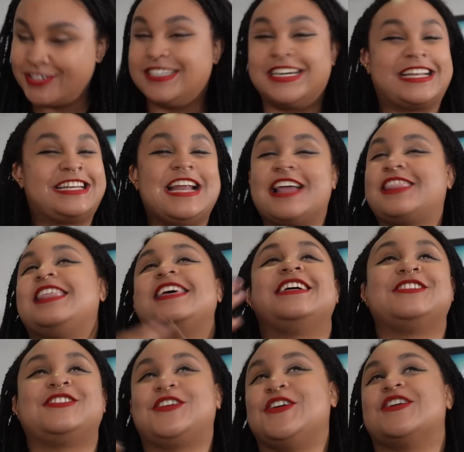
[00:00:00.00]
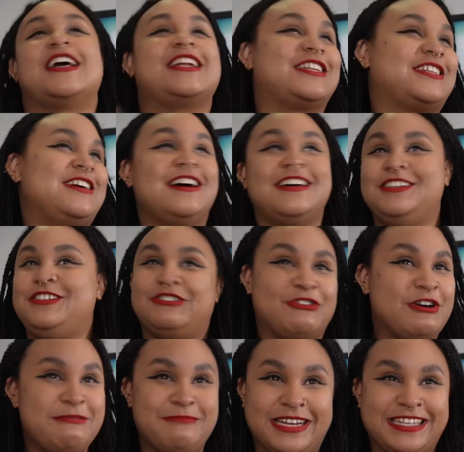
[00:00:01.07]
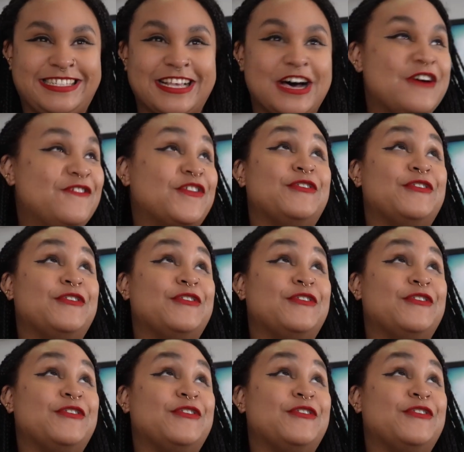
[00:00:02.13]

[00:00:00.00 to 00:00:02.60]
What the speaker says: Like nothing is good. I did not enjoy myself